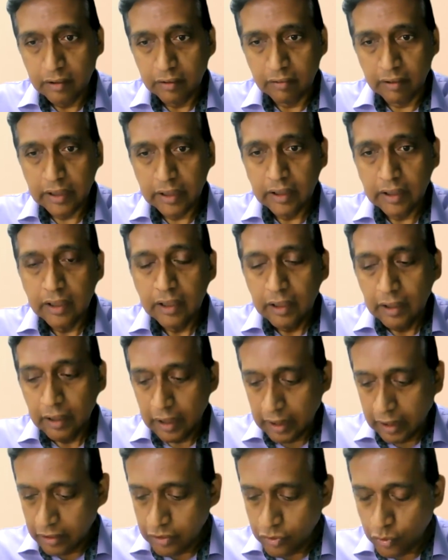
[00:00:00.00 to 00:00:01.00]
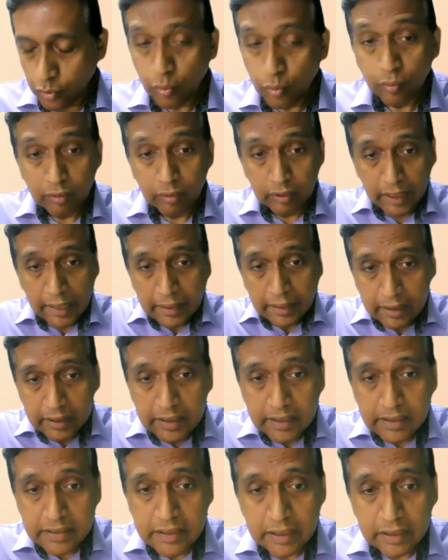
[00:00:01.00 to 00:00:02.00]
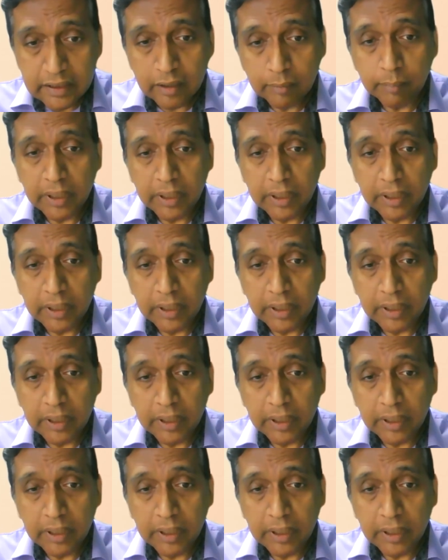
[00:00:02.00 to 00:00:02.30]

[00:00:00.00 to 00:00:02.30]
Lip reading: right? So that learning circle